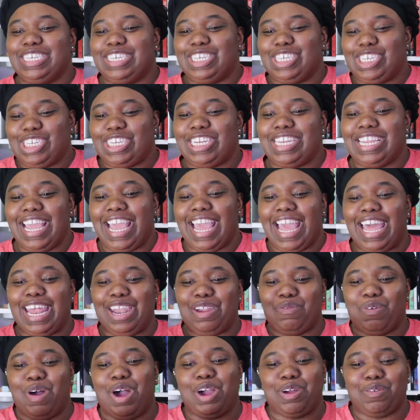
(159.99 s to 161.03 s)
she had
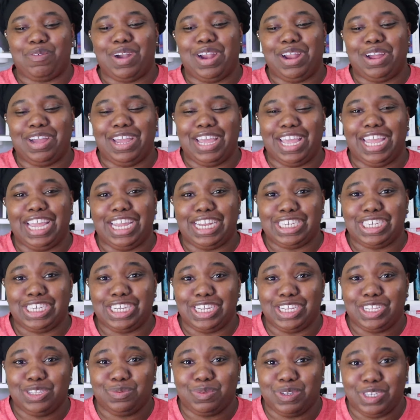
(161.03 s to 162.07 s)
to walk around
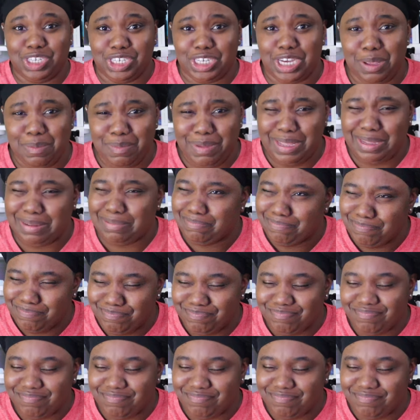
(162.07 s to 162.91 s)
eggshells with Jimmy.